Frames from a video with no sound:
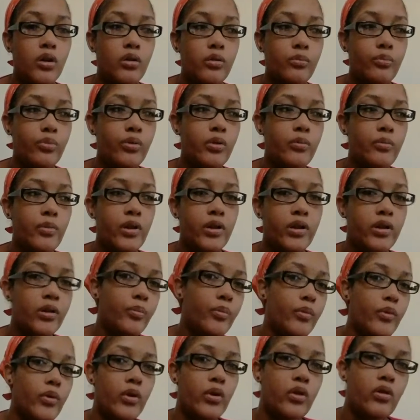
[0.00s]
put makeup
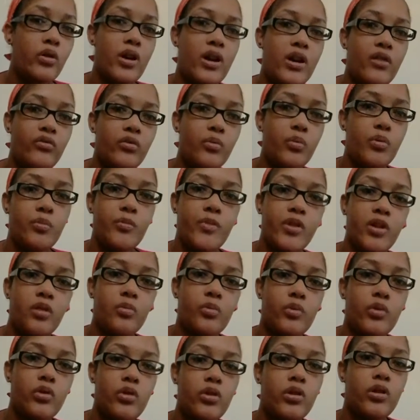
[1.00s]
on. Oh, I have to put makeup
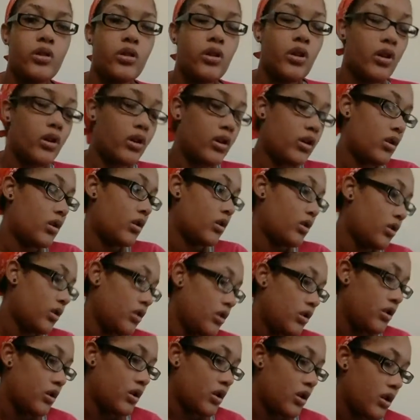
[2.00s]
on.
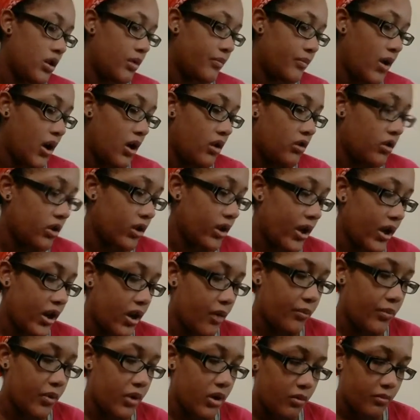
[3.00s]
Um, I look like a
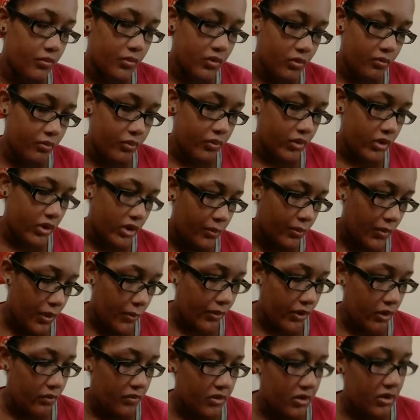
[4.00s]
bum to protect my
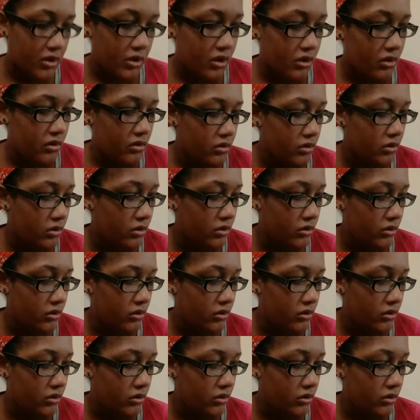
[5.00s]
baby skin.